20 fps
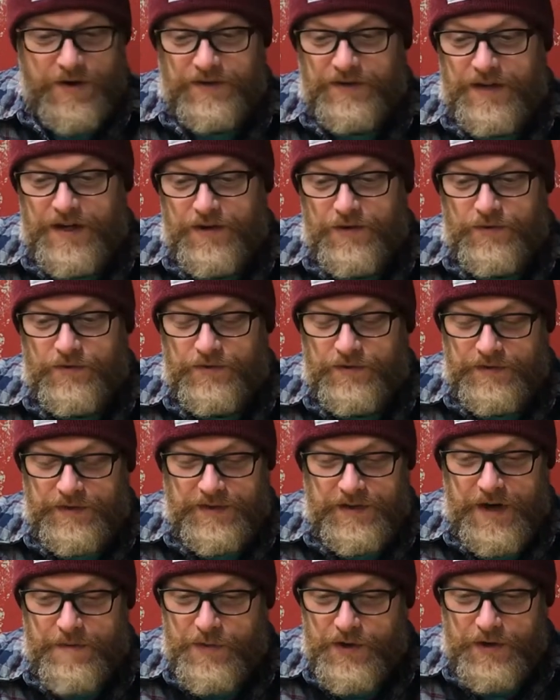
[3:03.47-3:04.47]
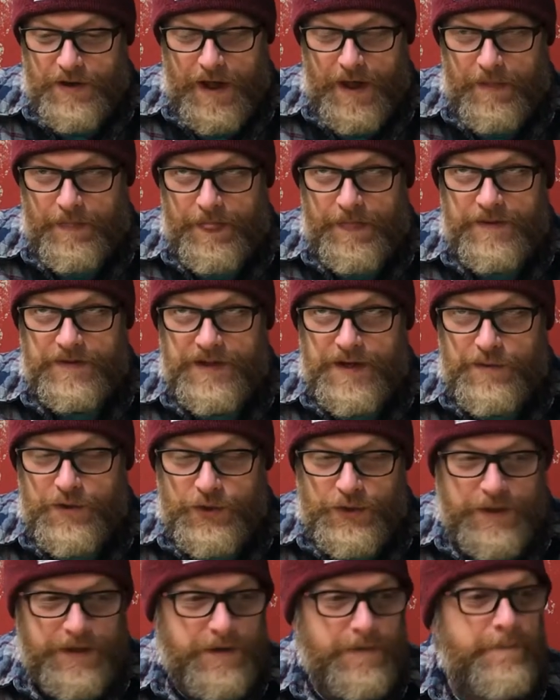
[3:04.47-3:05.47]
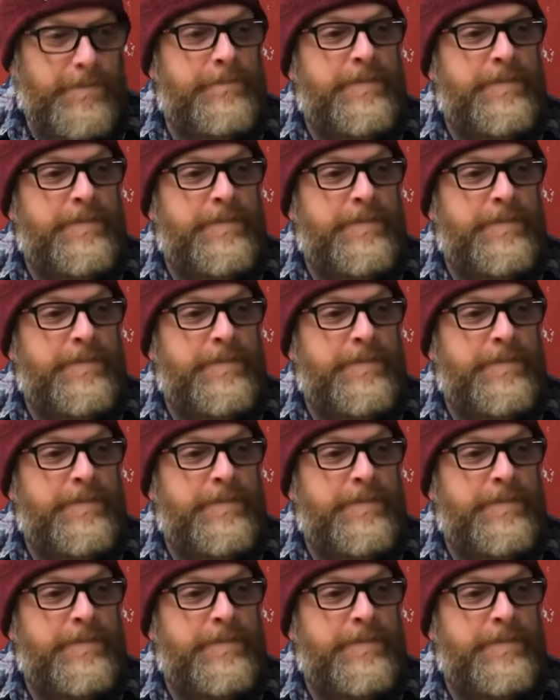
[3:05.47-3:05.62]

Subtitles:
a Saber Trio.